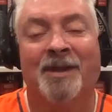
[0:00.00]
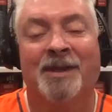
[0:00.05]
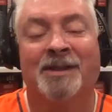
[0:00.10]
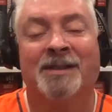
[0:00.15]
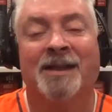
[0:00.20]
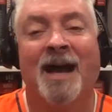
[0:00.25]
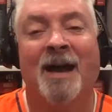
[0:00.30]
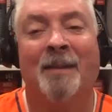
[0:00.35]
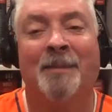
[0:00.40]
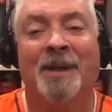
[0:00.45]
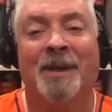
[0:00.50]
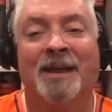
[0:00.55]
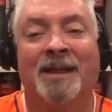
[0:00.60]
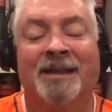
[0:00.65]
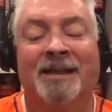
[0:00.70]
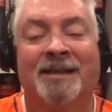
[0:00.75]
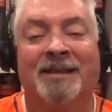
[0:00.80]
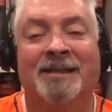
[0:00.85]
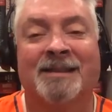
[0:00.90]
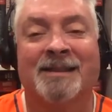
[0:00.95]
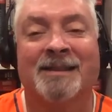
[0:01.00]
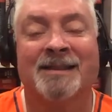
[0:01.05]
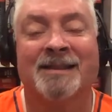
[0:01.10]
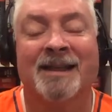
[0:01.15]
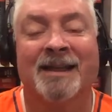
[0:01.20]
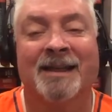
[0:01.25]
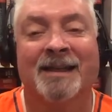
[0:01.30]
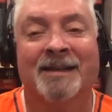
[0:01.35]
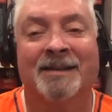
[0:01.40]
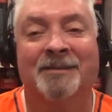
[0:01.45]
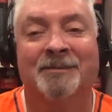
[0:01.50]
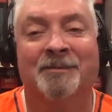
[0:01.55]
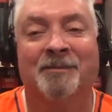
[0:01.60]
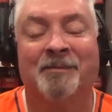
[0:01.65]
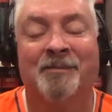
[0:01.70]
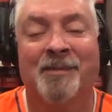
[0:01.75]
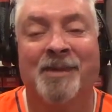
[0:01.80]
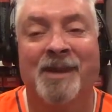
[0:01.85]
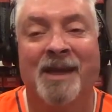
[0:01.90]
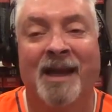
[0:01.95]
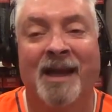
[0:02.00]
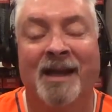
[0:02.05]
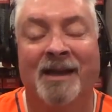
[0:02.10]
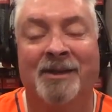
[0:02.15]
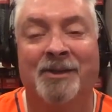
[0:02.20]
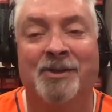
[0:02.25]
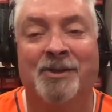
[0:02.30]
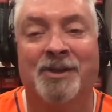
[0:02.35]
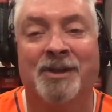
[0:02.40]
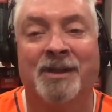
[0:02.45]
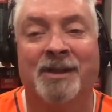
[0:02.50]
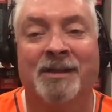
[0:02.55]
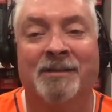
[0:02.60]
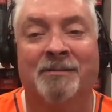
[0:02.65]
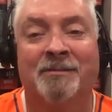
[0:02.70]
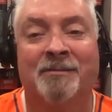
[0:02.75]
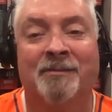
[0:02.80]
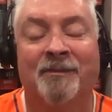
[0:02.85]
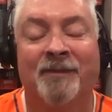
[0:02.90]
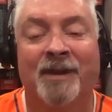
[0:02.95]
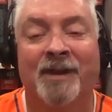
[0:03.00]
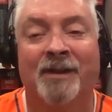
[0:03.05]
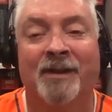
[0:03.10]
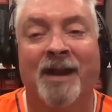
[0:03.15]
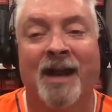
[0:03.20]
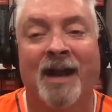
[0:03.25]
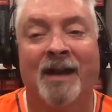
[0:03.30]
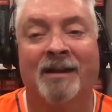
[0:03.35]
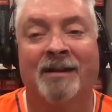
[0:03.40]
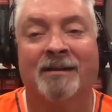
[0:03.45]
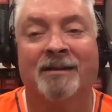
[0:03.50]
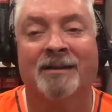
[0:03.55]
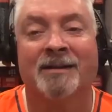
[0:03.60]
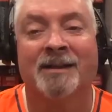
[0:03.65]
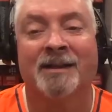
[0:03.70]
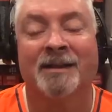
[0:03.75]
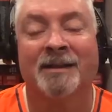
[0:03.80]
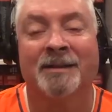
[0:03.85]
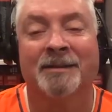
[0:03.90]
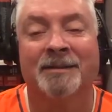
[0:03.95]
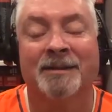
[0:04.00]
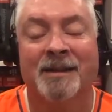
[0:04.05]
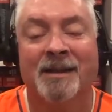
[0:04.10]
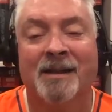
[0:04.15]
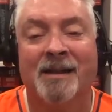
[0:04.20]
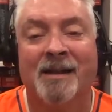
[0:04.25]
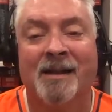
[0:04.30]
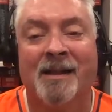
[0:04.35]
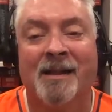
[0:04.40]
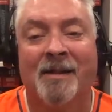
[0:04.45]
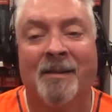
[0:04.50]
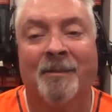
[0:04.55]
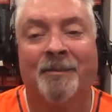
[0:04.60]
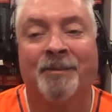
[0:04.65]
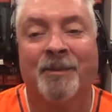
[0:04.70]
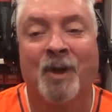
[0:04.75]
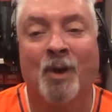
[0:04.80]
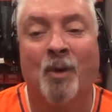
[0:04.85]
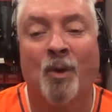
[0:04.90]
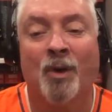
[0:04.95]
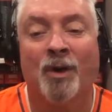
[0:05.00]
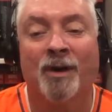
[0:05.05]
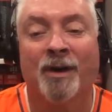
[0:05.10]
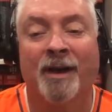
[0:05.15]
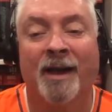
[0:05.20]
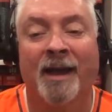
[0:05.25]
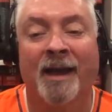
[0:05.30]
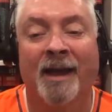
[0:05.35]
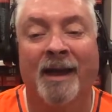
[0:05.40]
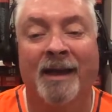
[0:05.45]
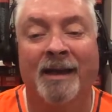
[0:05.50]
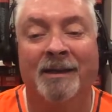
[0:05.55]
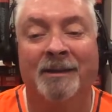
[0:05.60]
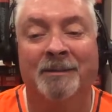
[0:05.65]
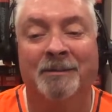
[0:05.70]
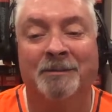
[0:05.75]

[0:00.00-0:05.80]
topic is, uh, yeah, usually figured out at uh, quarter to eight.